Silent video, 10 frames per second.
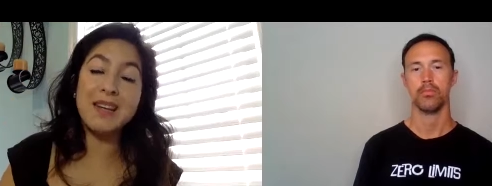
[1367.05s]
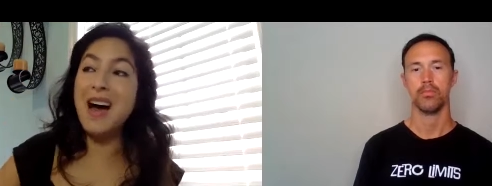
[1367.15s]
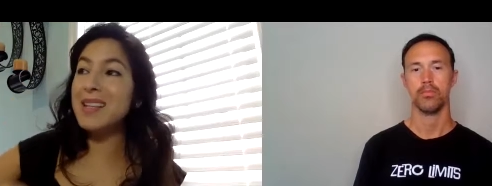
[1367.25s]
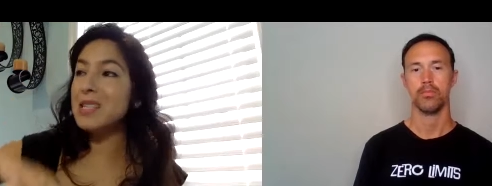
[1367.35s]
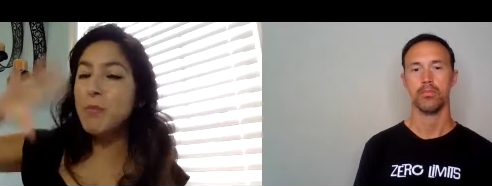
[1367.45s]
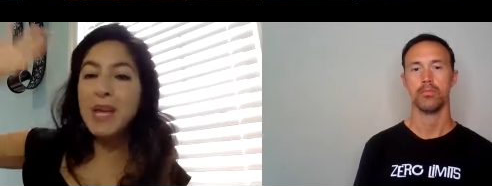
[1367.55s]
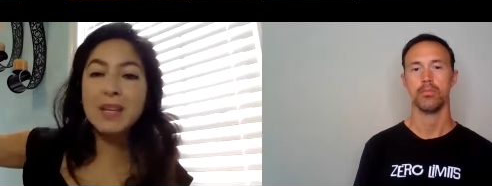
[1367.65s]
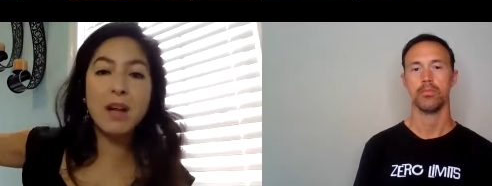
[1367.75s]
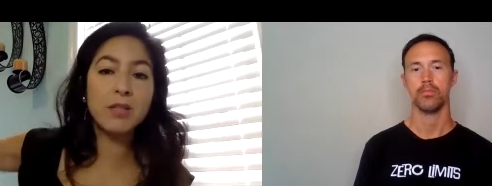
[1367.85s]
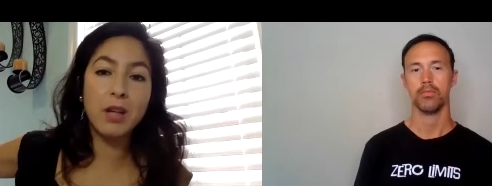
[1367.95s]
Speaker 1: Not
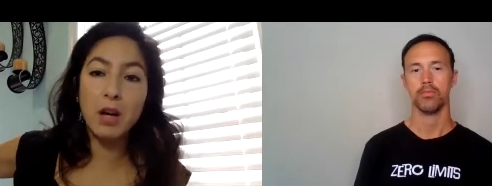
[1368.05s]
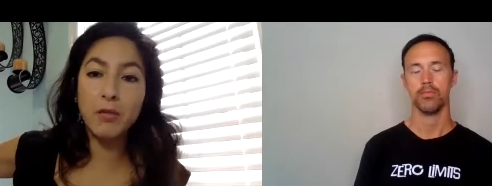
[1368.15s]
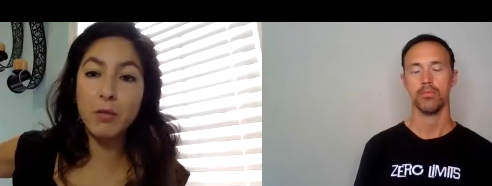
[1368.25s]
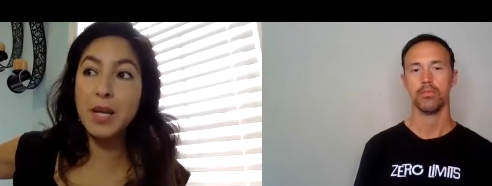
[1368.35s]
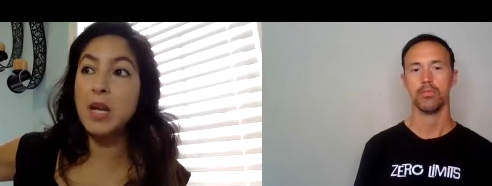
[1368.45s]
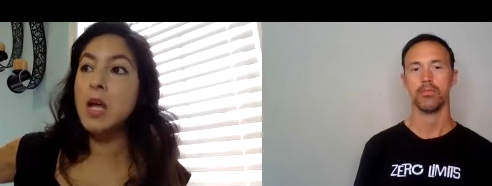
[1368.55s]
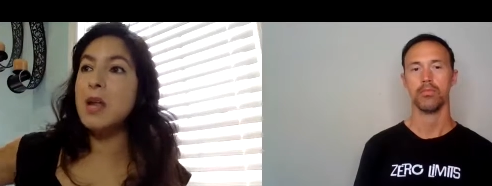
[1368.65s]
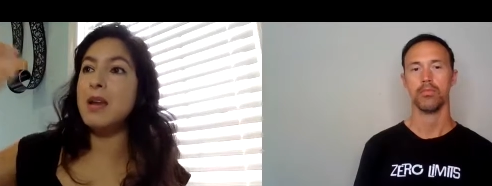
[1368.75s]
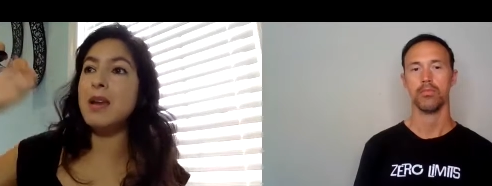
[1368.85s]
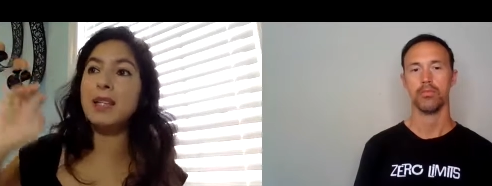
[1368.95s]
depending on the government,
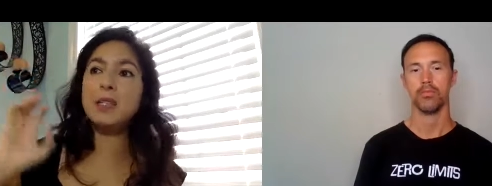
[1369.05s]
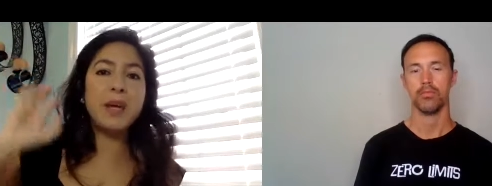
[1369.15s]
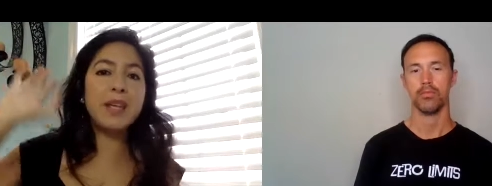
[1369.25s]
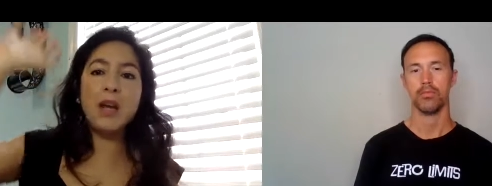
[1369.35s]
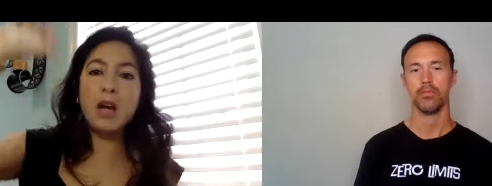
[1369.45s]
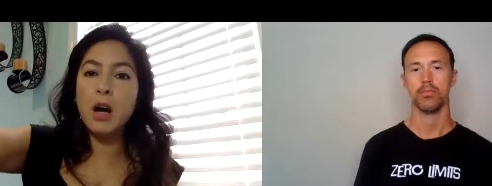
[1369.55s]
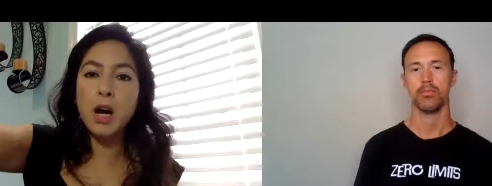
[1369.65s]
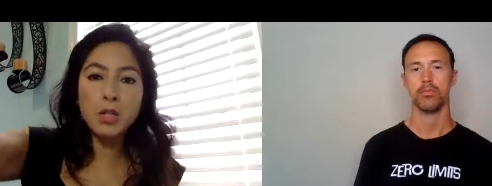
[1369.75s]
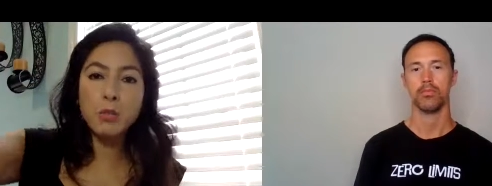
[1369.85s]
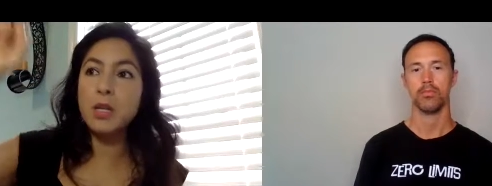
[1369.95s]
not depending on a
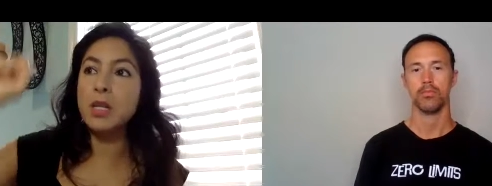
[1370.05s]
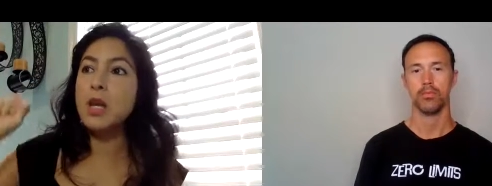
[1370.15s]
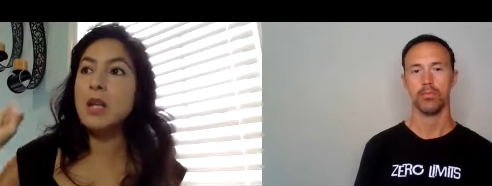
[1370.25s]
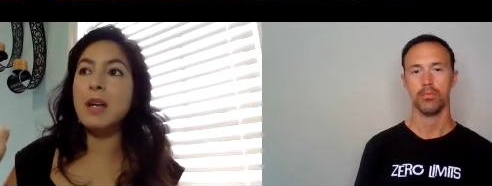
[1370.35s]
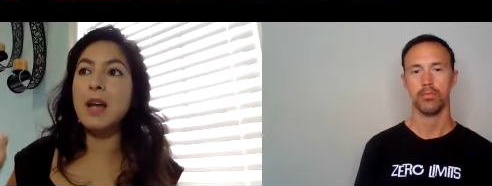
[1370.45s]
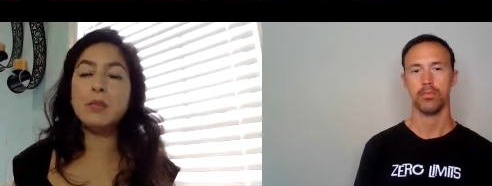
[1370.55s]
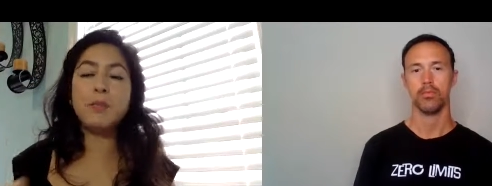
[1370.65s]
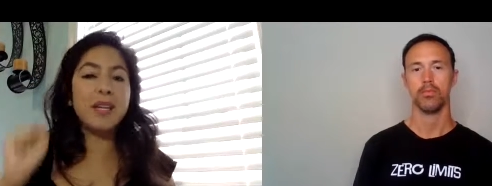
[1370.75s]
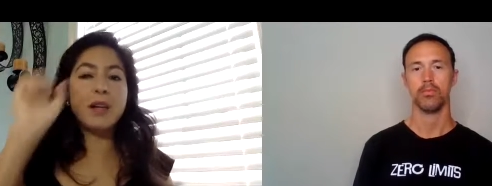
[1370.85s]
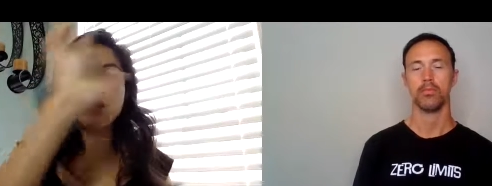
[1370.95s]
husband, not
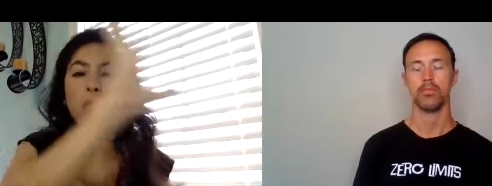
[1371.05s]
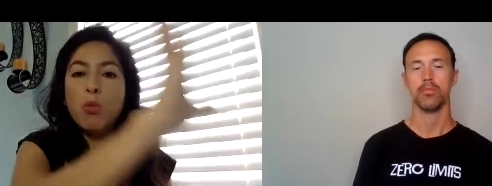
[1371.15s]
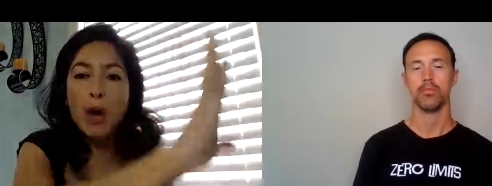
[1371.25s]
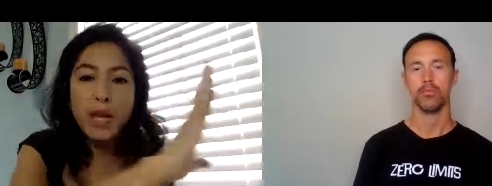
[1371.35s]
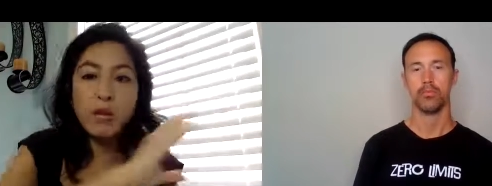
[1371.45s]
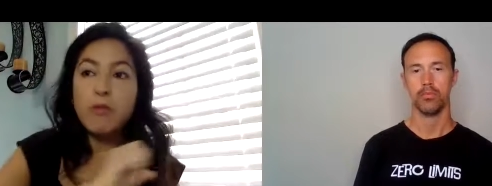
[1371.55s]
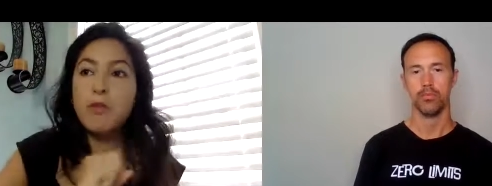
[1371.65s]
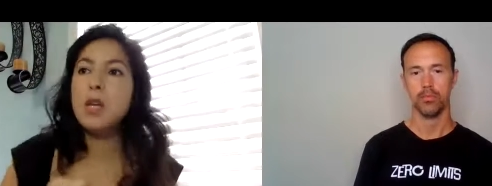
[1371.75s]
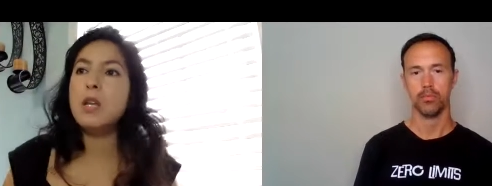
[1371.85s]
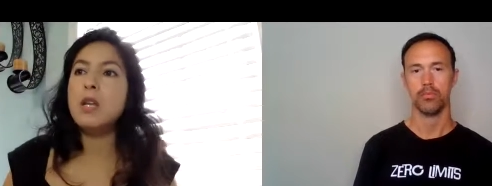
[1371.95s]
depending on a wife,
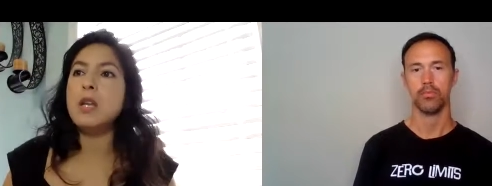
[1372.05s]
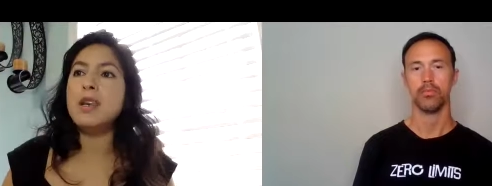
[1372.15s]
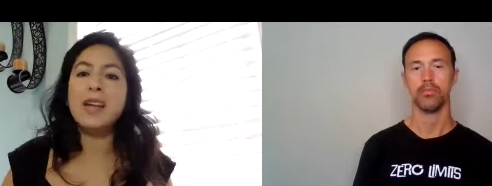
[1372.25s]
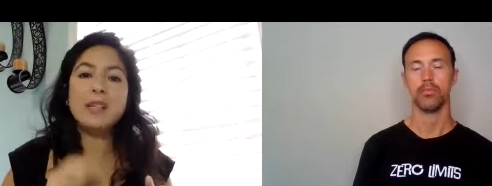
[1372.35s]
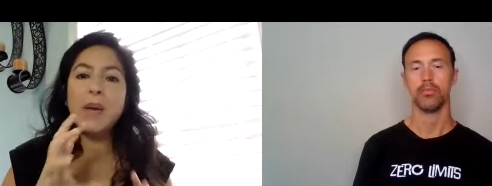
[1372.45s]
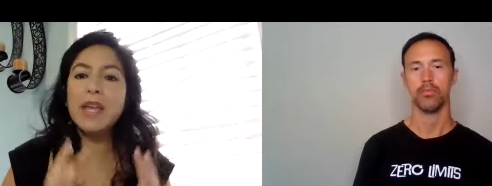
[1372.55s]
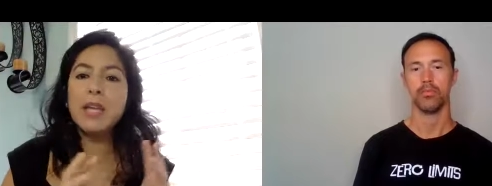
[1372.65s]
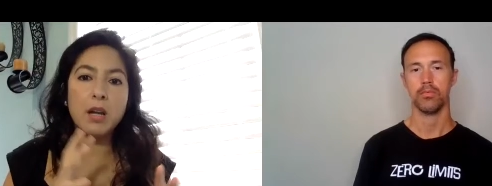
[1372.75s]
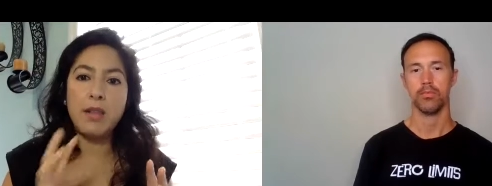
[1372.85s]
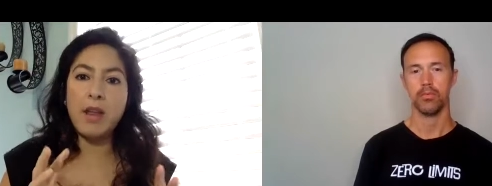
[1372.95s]
not
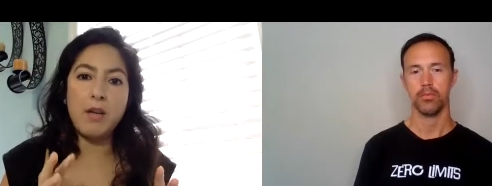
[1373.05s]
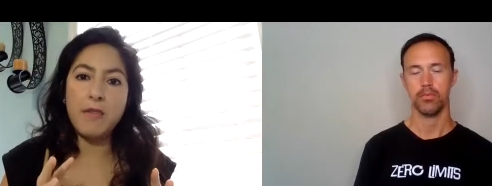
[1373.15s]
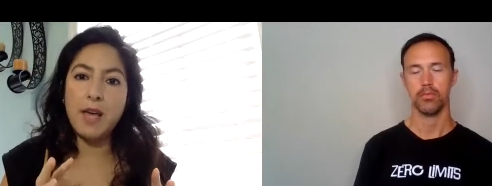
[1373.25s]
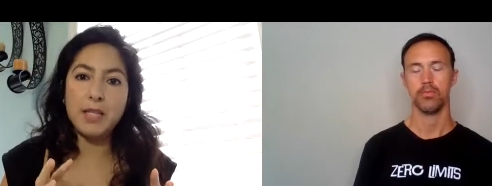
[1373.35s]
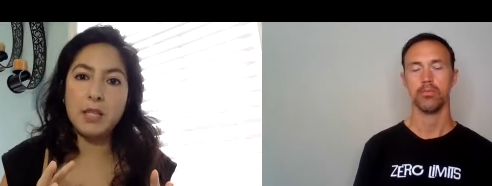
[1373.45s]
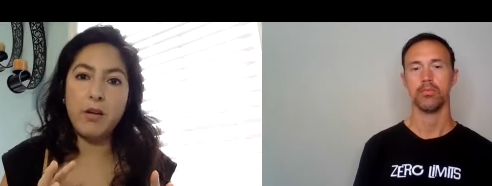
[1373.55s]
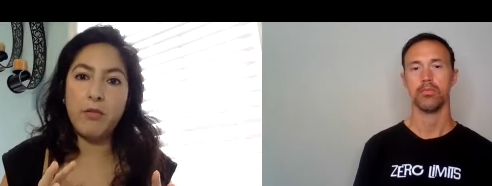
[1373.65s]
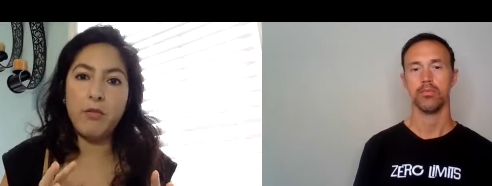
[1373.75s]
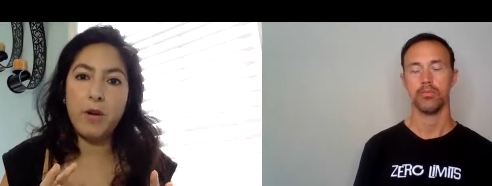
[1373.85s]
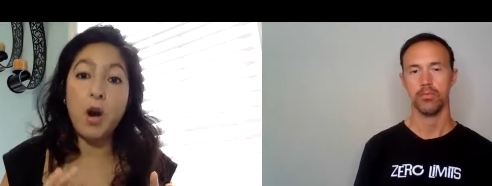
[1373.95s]
depending on any of that stuff,
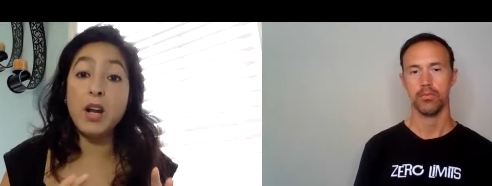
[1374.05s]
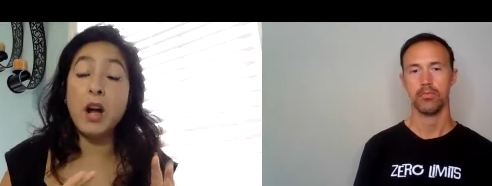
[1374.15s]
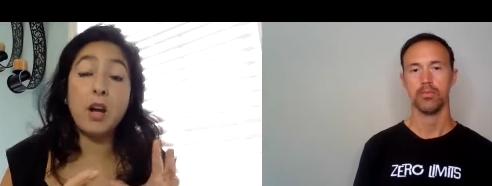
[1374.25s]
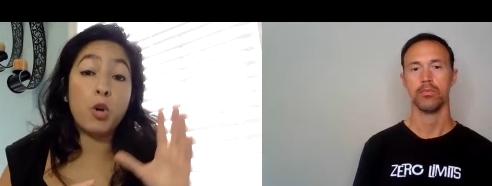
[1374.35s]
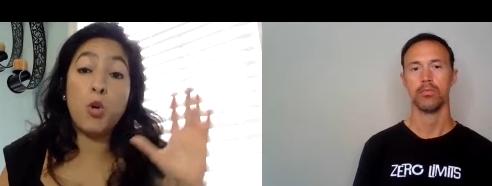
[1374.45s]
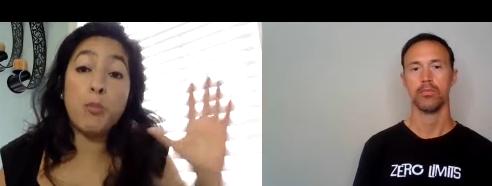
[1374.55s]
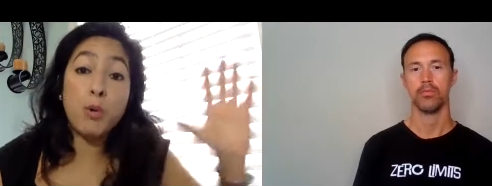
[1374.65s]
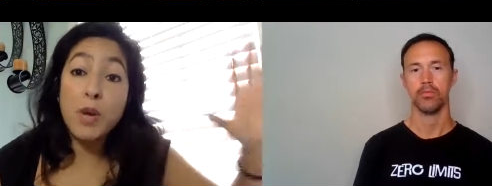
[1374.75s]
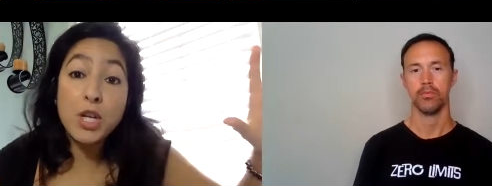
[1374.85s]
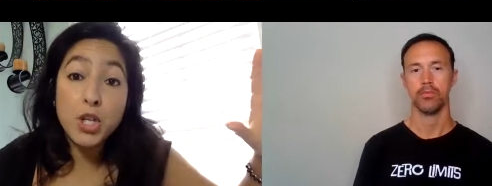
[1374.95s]
on a
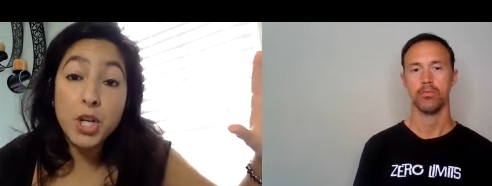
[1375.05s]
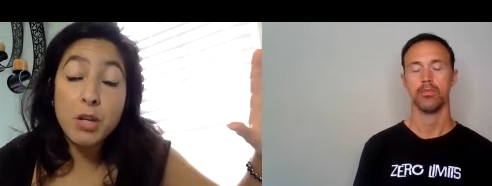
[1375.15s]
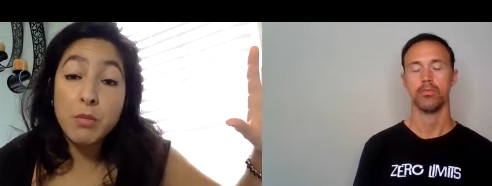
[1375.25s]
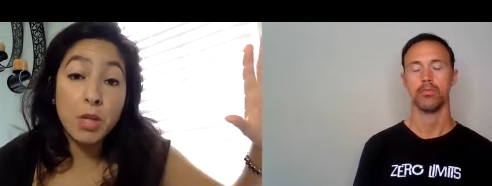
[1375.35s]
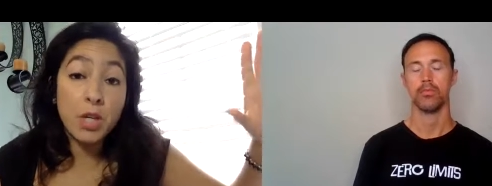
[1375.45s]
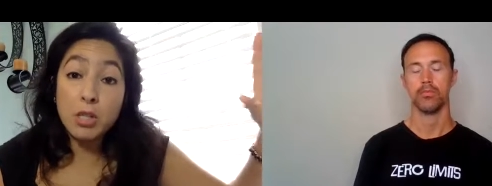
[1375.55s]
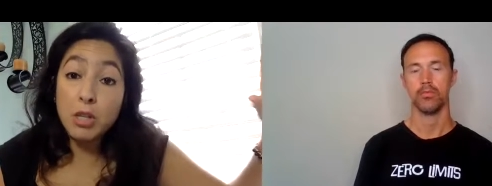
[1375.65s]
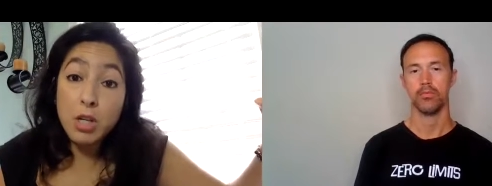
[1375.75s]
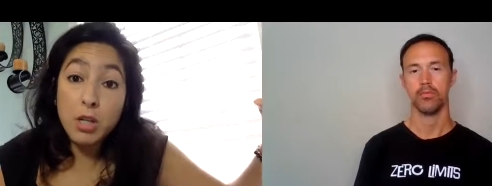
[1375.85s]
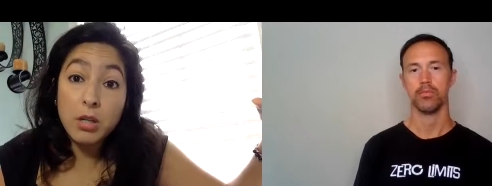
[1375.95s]
corporation. Because look,